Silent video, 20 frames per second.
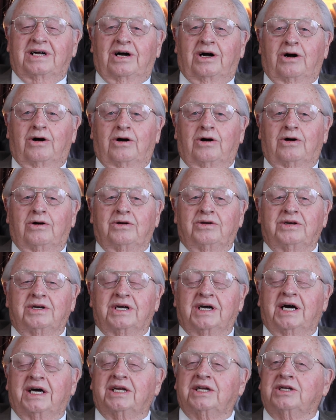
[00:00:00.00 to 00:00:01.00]
All you
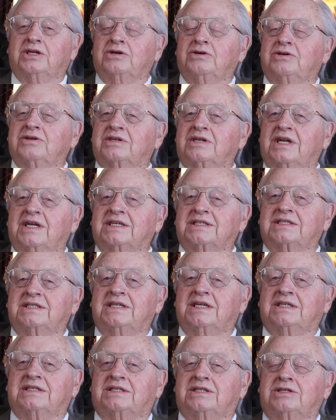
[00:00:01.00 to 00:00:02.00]
got to do is listen
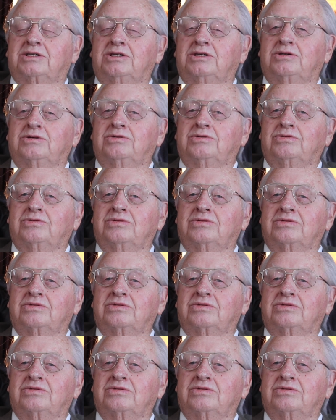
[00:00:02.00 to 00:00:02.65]
at the news,